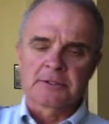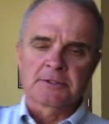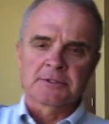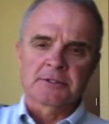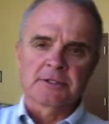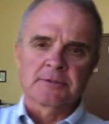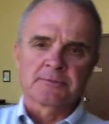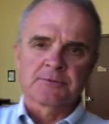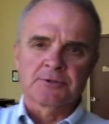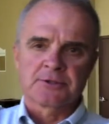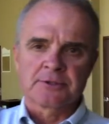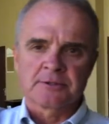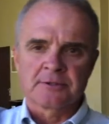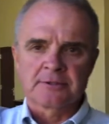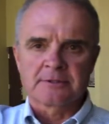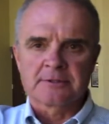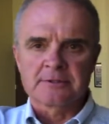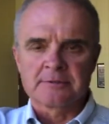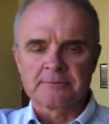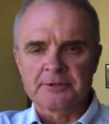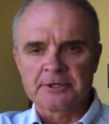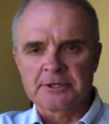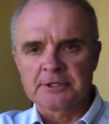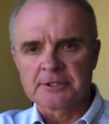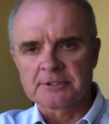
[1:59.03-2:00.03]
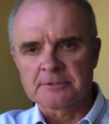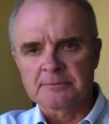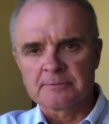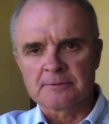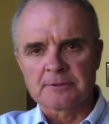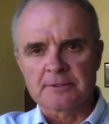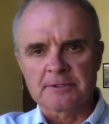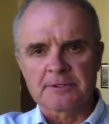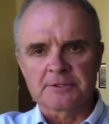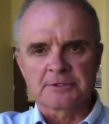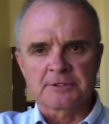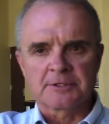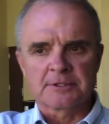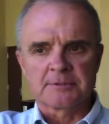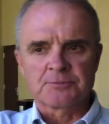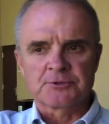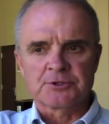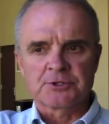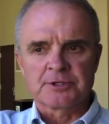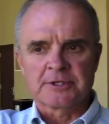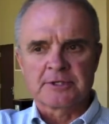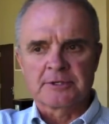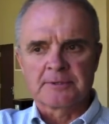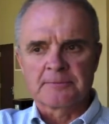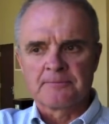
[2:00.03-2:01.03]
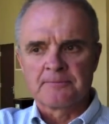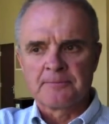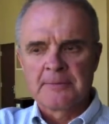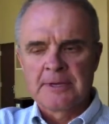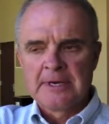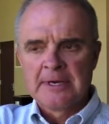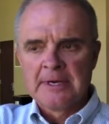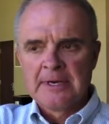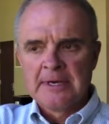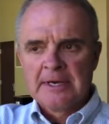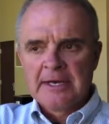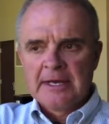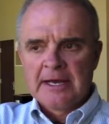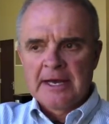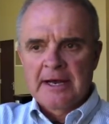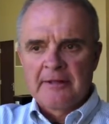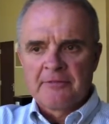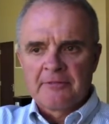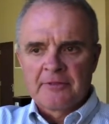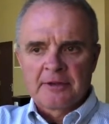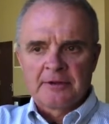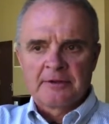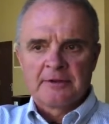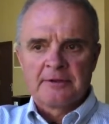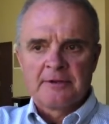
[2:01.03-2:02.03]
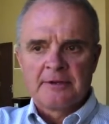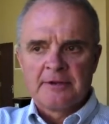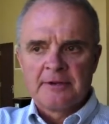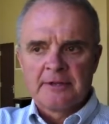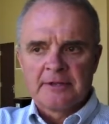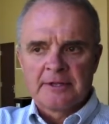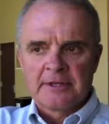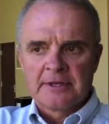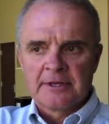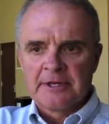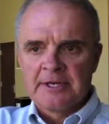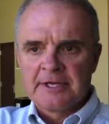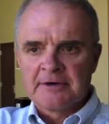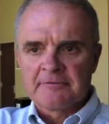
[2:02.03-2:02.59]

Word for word: consumption to municipal consumption, and and the, the